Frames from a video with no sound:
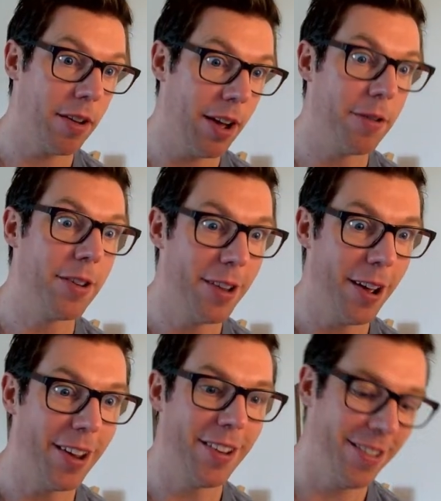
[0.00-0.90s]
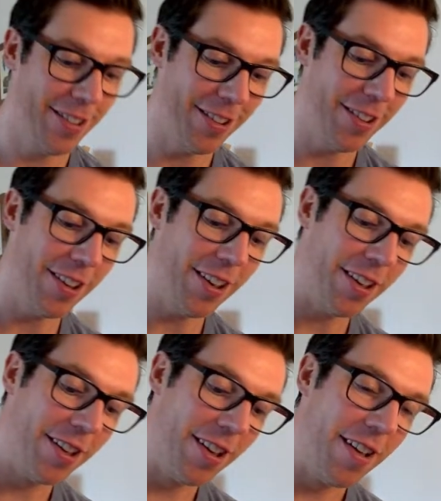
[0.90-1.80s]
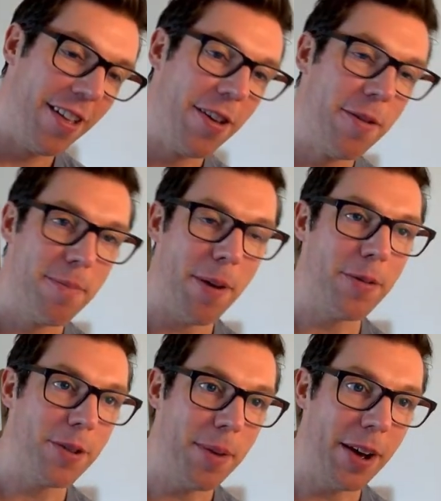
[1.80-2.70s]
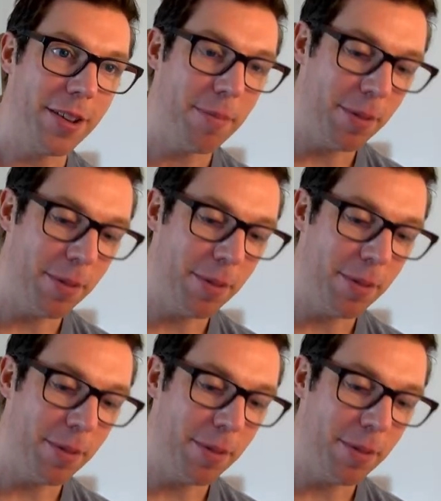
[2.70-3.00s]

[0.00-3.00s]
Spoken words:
I'll decide and post about it.